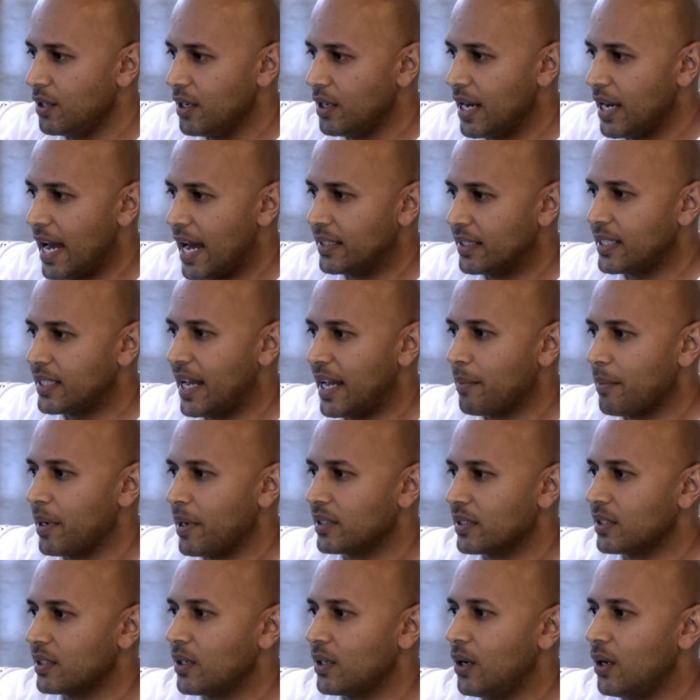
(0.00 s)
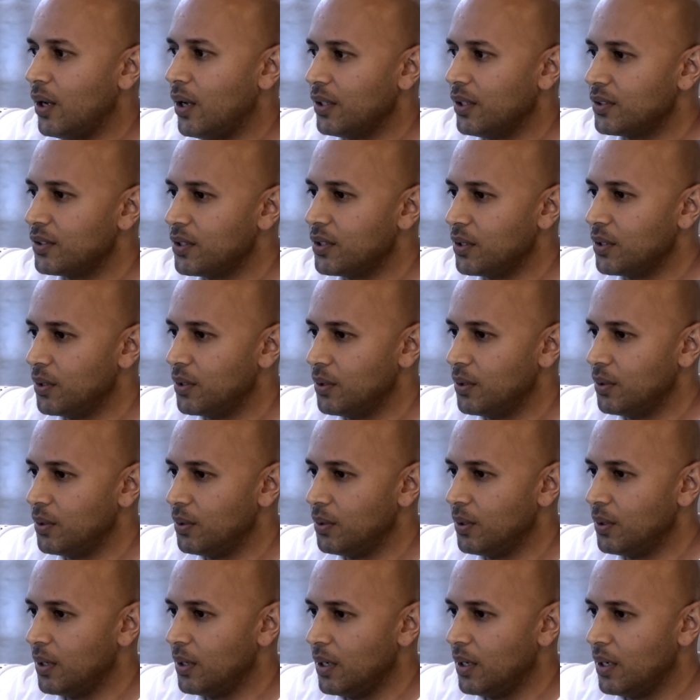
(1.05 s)
An ad tag makes a call
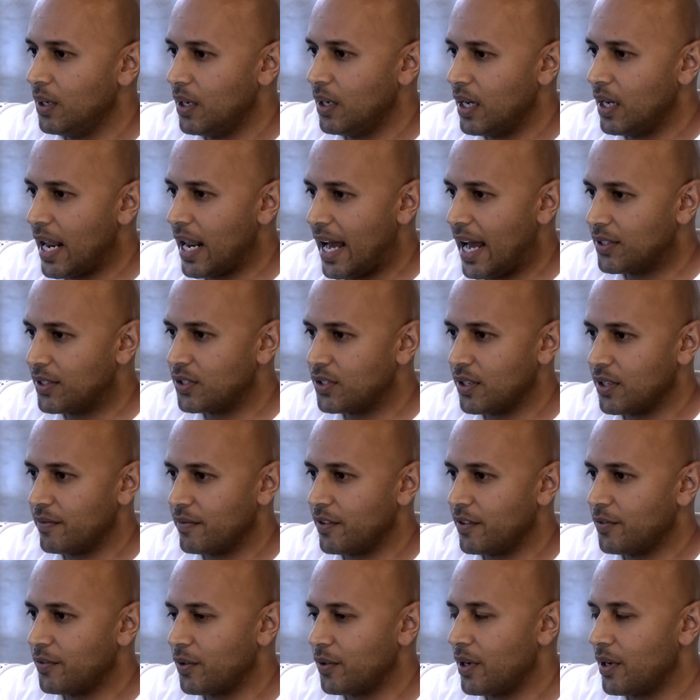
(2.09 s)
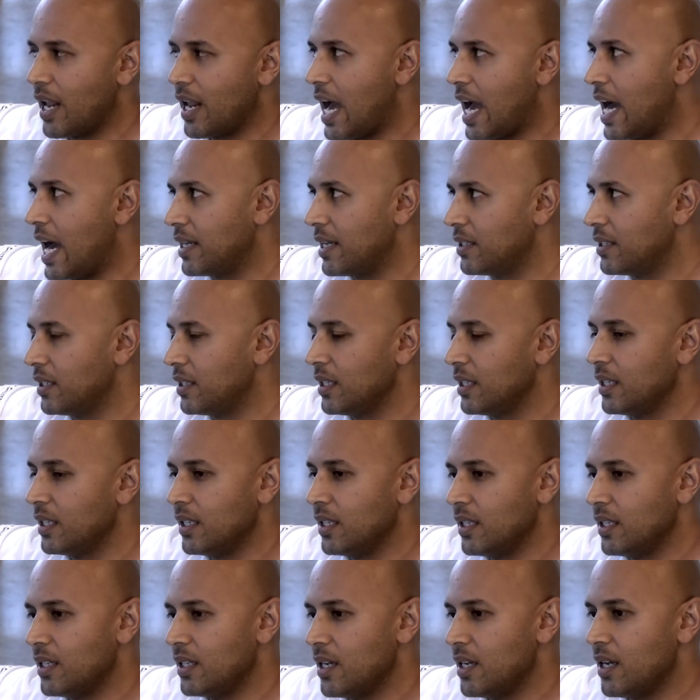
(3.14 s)
to an ad server for an ad
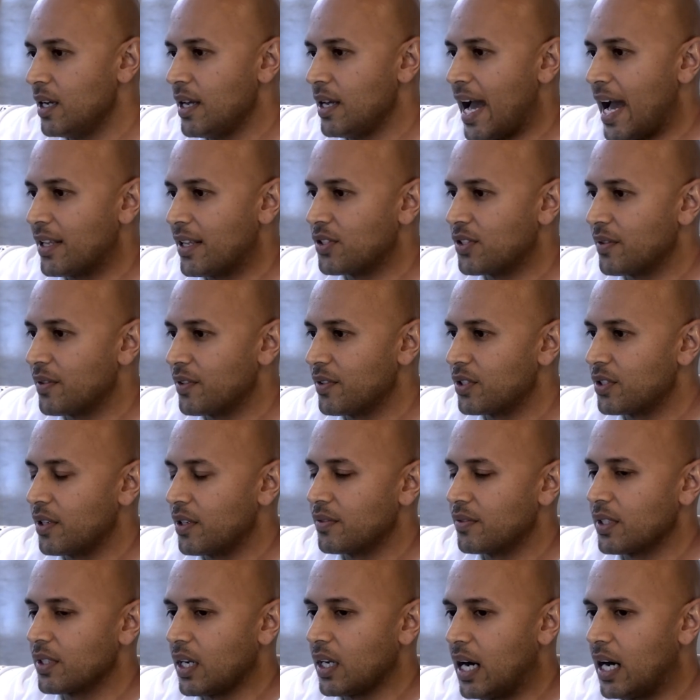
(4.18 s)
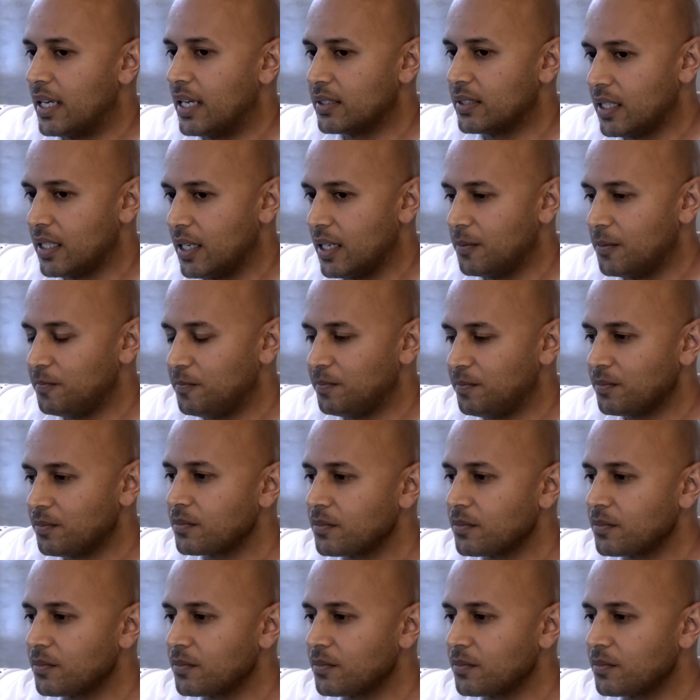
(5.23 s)
ad server serves the content.